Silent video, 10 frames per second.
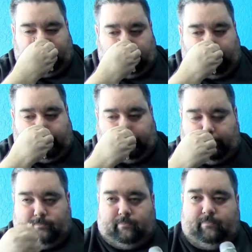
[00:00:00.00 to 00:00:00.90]

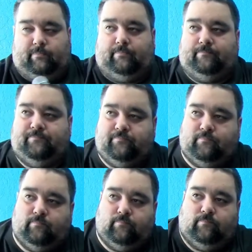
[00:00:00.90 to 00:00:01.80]

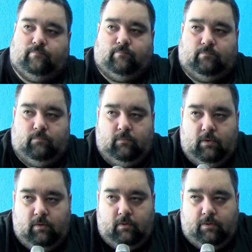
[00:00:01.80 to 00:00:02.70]

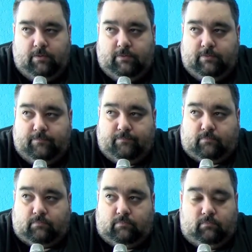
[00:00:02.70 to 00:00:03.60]

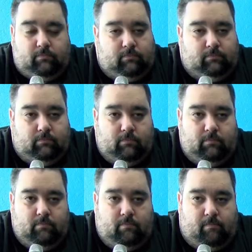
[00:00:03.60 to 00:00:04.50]

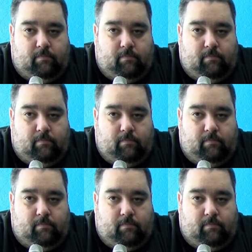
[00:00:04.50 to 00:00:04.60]
[no speech]